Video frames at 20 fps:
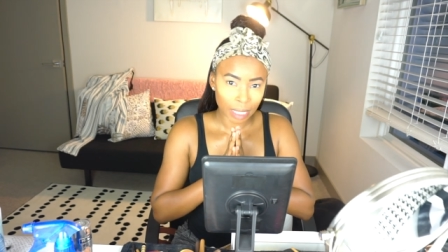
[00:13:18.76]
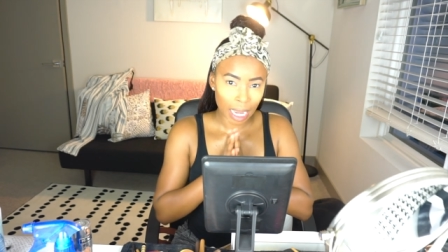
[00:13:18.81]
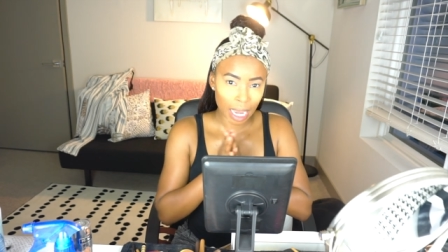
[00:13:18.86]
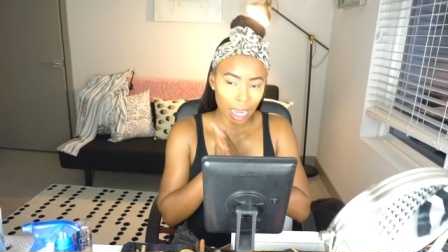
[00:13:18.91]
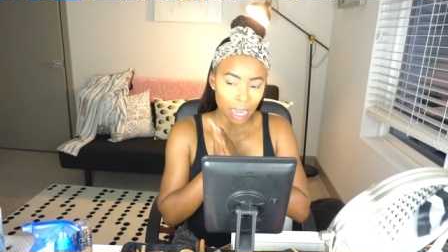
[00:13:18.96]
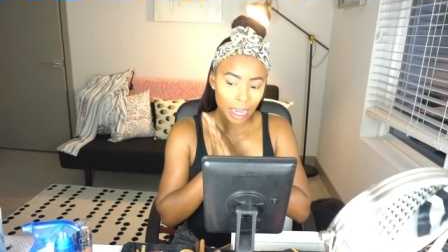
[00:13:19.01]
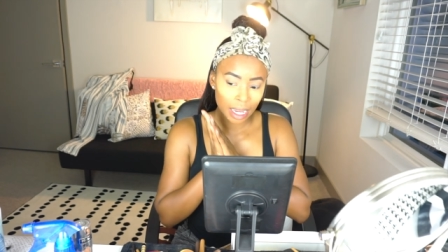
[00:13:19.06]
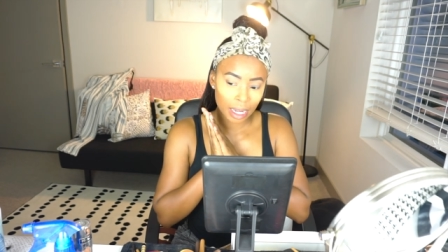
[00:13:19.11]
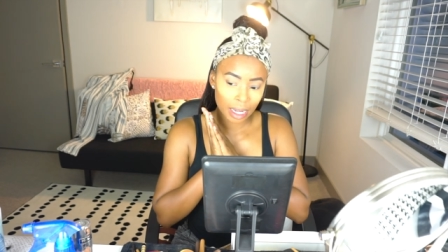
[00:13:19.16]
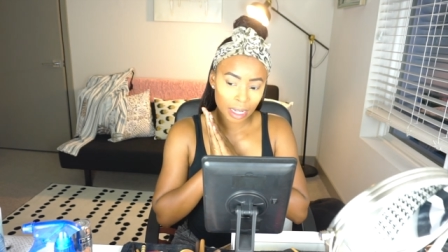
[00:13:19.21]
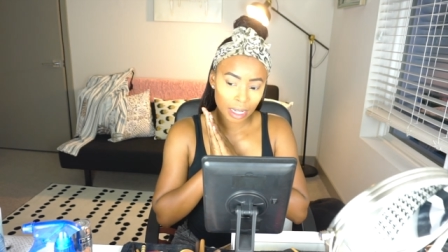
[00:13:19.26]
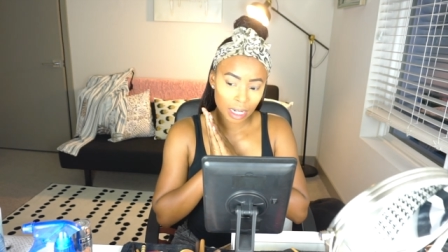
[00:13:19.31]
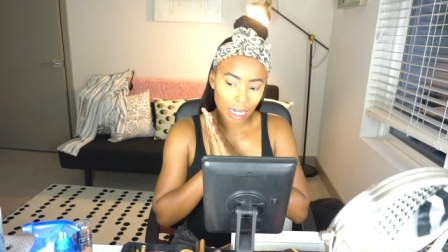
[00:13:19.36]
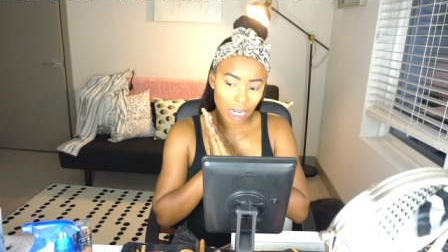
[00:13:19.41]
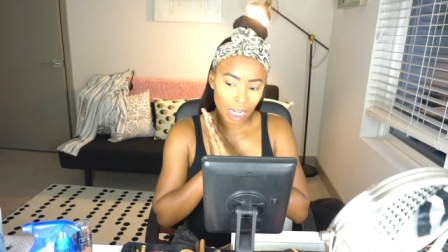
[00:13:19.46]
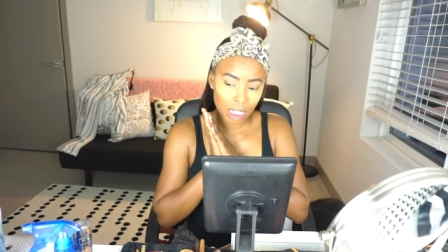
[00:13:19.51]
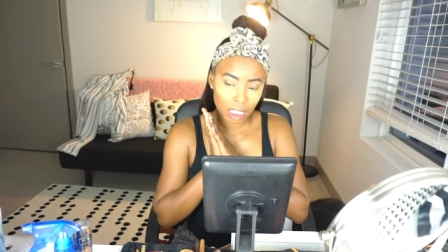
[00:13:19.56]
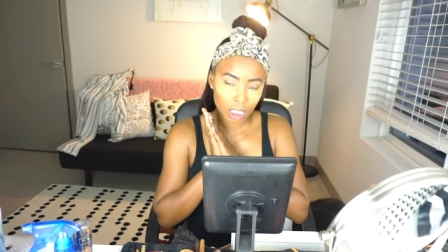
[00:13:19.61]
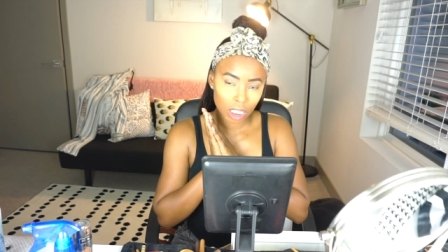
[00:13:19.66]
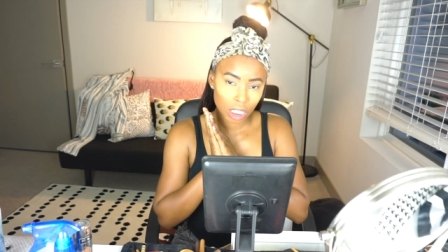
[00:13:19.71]

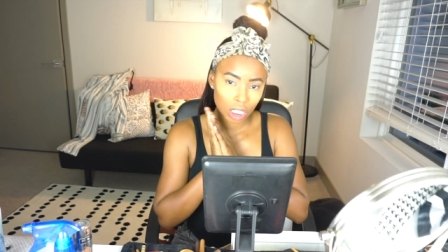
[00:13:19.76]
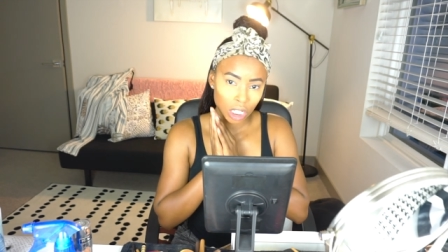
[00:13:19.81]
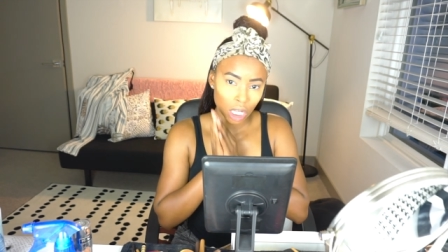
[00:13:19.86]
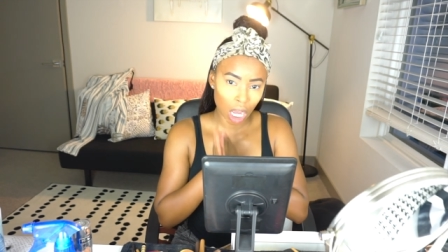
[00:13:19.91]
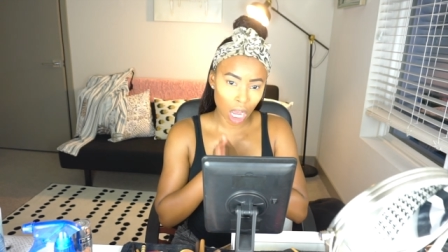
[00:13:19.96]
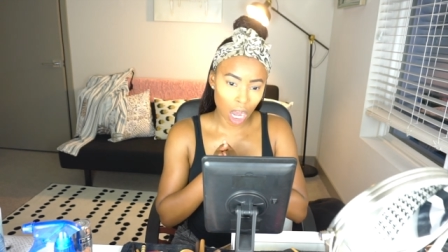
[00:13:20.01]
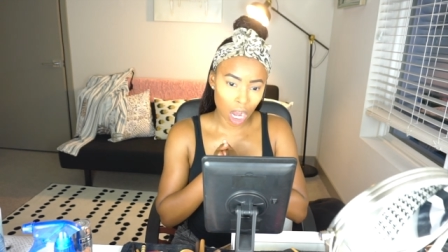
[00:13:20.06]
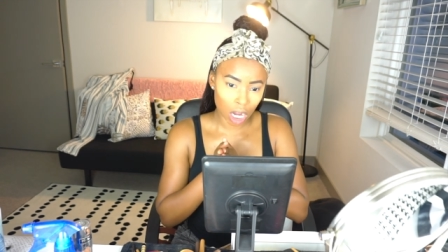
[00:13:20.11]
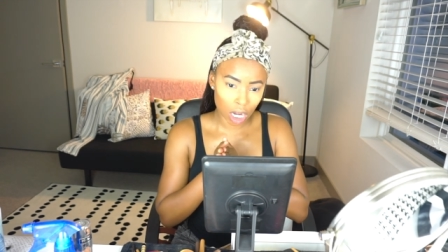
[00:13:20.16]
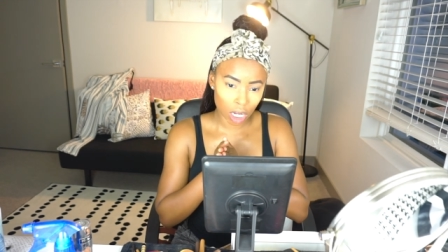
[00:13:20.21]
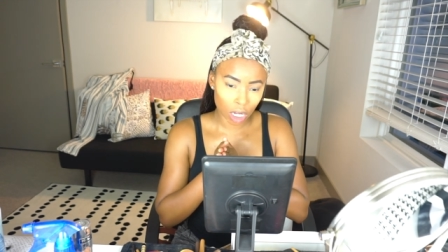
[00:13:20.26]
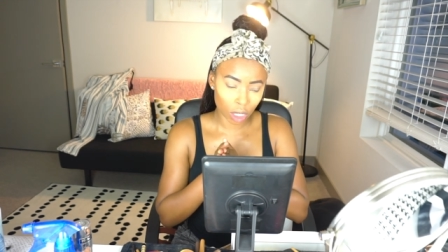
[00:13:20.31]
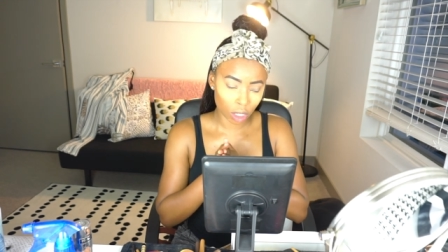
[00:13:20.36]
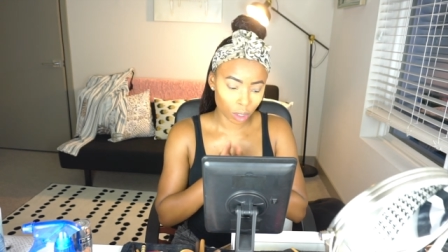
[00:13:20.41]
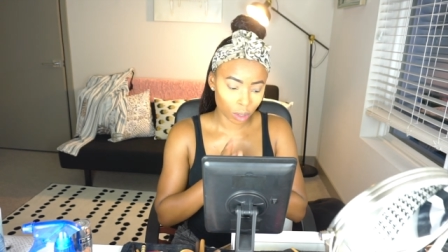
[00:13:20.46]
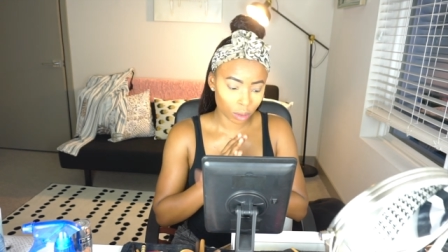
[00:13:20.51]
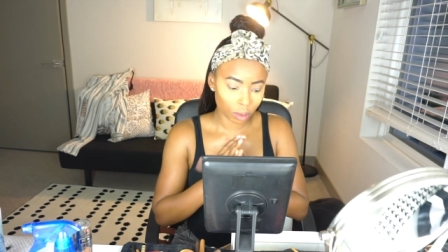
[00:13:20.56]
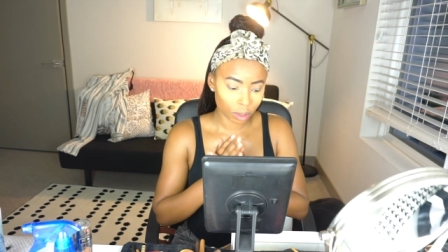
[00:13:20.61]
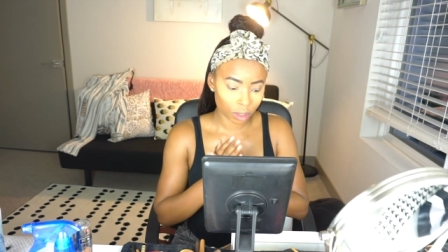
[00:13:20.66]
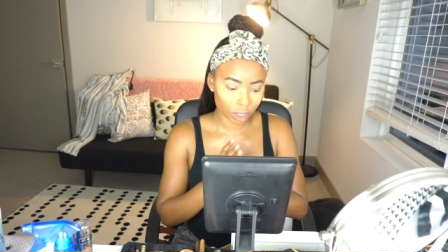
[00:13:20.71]
and
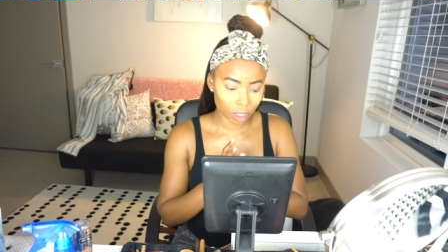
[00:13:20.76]
tacos.